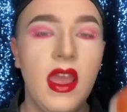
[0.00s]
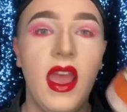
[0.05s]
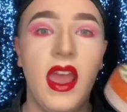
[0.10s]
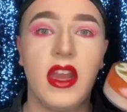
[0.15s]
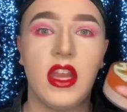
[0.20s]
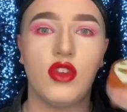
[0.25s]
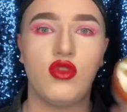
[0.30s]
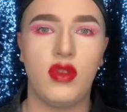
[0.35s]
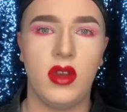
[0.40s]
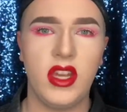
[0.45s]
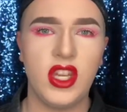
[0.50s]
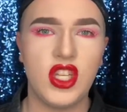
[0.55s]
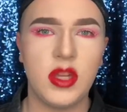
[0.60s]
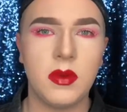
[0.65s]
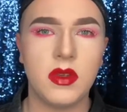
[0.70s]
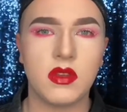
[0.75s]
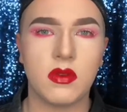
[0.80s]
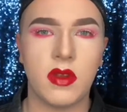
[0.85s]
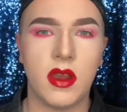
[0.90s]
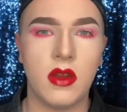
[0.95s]
And it's really
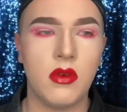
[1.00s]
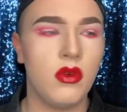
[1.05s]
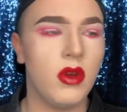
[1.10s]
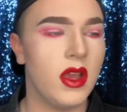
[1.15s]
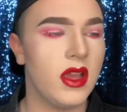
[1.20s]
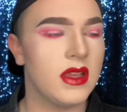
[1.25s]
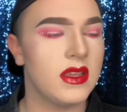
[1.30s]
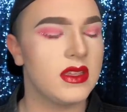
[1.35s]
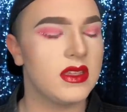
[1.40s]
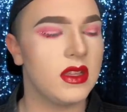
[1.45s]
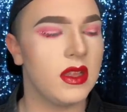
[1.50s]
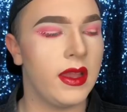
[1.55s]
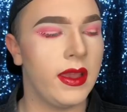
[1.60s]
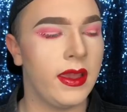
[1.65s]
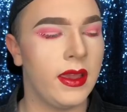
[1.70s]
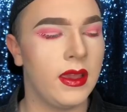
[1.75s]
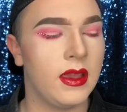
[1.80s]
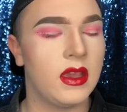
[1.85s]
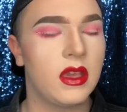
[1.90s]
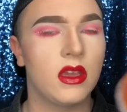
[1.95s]
cheap as well. It's
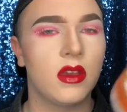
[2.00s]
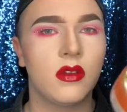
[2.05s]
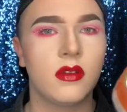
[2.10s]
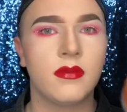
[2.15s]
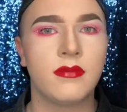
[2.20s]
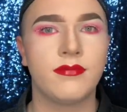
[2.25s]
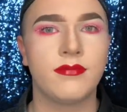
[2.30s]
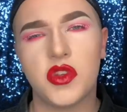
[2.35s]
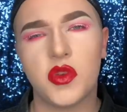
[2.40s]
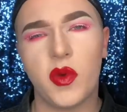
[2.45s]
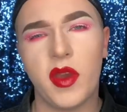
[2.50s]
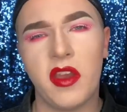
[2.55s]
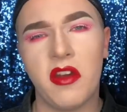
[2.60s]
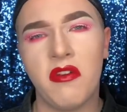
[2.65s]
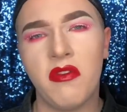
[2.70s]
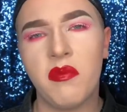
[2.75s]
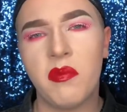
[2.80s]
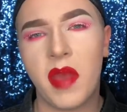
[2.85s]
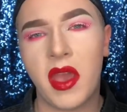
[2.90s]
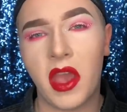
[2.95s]
like
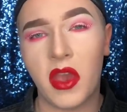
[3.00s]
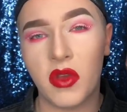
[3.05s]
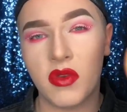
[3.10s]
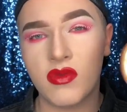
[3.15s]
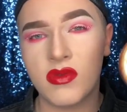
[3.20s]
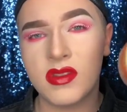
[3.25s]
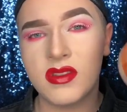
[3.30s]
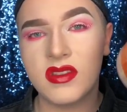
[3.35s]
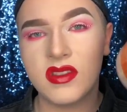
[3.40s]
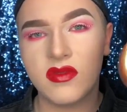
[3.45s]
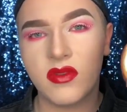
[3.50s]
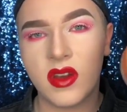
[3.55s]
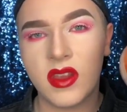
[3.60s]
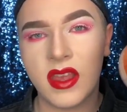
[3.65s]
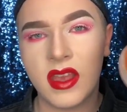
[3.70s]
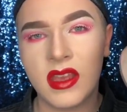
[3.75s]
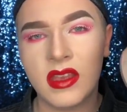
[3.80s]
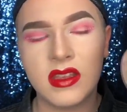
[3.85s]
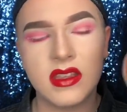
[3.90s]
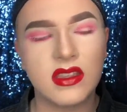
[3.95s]
£12 for
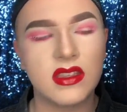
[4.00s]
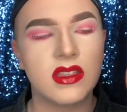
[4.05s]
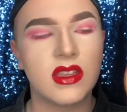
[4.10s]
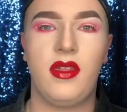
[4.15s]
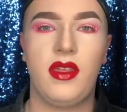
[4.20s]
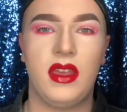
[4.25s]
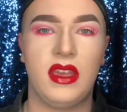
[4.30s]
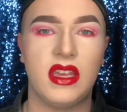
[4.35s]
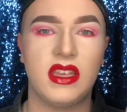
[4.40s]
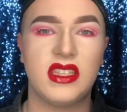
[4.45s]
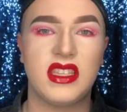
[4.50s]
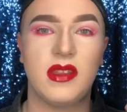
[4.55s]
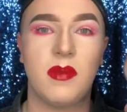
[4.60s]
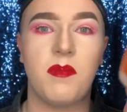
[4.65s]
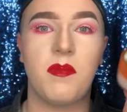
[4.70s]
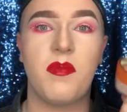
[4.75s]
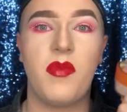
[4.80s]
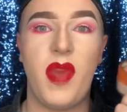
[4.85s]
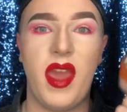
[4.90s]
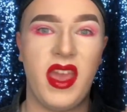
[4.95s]
this. I think it's the
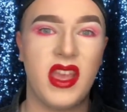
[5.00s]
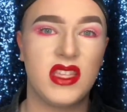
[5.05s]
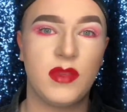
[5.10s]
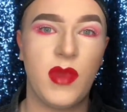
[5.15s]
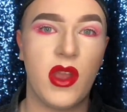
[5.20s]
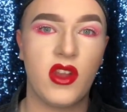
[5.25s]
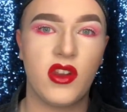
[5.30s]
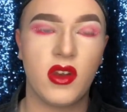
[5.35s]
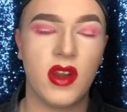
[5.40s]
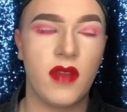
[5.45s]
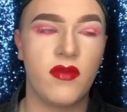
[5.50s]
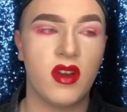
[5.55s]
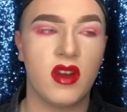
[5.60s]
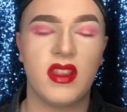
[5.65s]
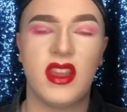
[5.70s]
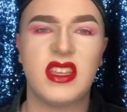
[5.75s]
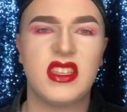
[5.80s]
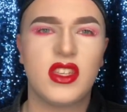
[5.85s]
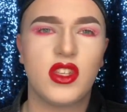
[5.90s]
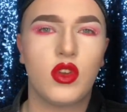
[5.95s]
best powder ever,
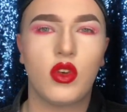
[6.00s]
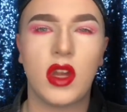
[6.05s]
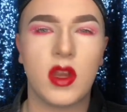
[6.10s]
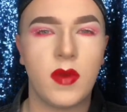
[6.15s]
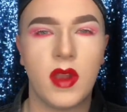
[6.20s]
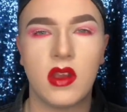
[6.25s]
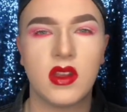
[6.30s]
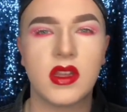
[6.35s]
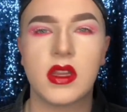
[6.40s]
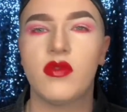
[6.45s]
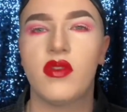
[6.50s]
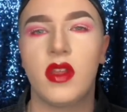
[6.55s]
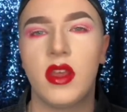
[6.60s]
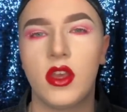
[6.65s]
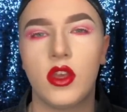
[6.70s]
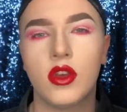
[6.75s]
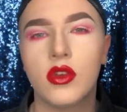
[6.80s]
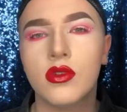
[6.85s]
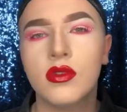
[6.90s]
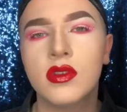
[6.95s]
and this is the only powder I
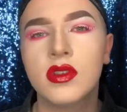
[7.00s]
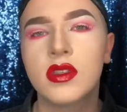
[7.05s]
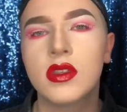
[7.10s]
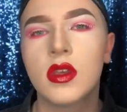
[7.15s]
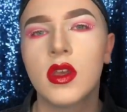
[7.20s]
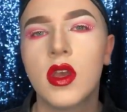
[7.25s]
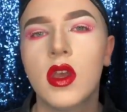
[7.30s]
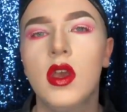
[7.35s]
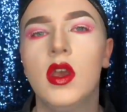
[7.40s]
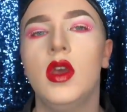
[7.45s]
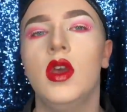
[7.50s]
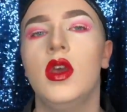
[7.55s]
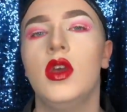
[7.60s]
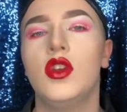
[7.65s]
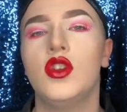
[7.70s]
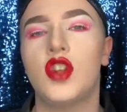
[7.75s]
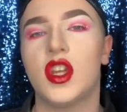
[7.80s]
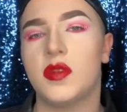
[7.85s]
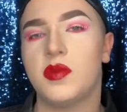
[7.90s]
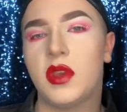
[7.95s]
really use
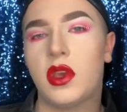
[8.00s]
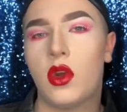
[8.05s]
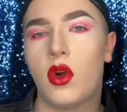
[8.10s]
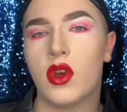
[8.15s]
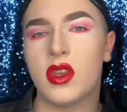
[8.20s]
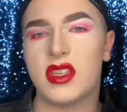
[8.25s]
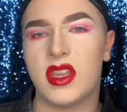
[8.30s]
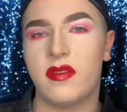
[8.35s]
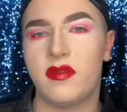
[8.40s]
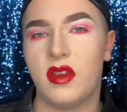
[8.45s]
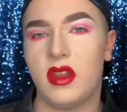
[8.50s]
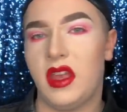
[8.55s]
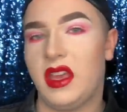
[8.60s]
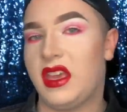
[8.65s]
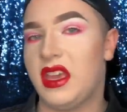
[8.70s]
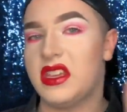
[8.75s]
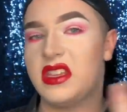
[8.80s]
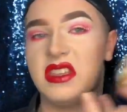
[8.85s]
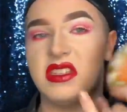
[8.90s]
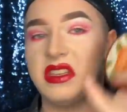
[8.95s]
just because I feel
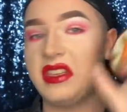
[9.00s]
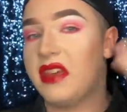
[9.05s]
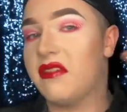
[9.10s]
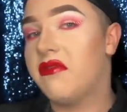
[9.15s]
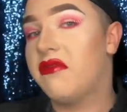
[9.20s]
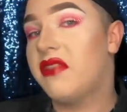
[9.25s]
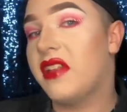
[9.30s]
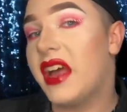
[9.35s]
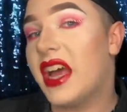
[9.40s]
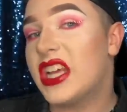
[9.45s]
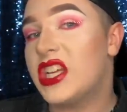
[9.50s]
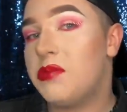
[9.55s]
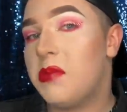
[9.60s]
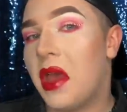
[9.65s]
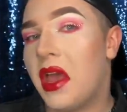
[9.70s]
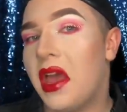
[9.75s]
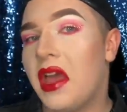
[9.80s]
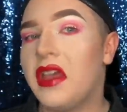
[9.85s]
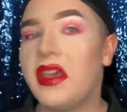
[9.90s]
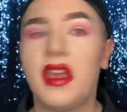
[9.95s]
like it doesn't give
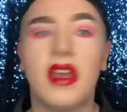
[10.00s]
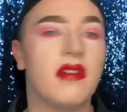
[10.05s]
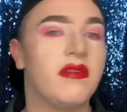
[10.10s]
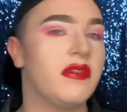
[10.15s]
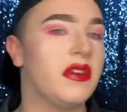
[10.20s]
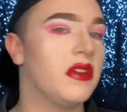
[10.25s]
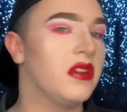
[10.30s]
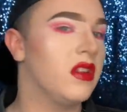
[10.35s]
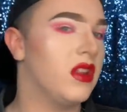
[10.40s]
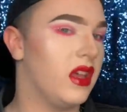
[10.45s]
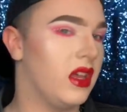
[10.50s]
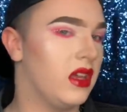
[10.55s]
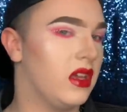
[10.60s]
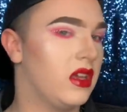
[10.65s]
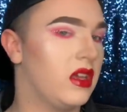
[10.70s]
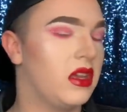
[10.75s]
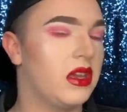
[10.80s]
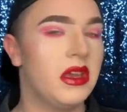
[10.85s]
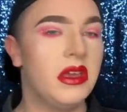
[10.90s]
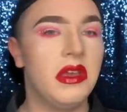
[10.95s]
flashback. I feel
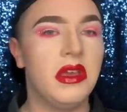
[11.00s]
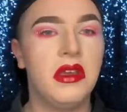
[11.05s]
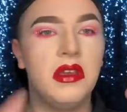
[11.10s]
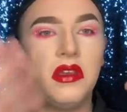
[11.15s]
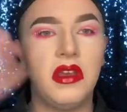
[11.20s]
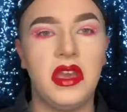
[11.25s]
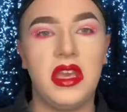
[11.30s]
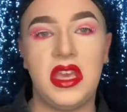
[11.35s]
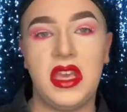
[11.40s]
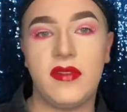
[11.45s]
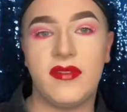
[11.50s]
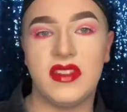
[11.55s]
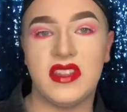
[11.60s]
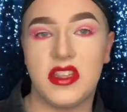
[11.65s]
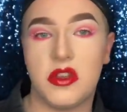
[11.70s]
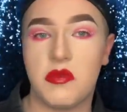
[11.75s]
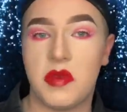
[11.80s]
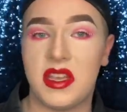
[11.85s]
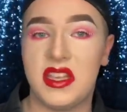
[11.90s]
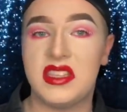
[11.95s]
like it
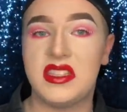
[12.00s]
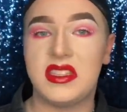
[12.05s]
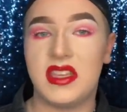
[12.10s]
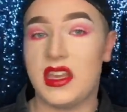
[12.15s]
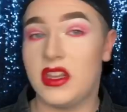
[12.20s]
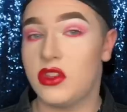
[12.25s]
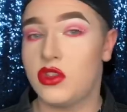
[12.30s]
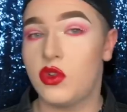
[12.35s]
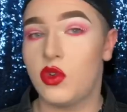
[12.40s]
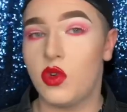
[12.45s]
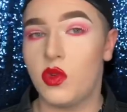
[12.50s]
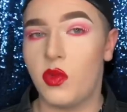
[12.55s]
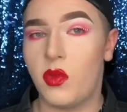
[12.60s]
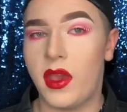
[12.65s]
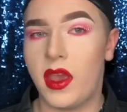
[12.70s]
evens out my skin tone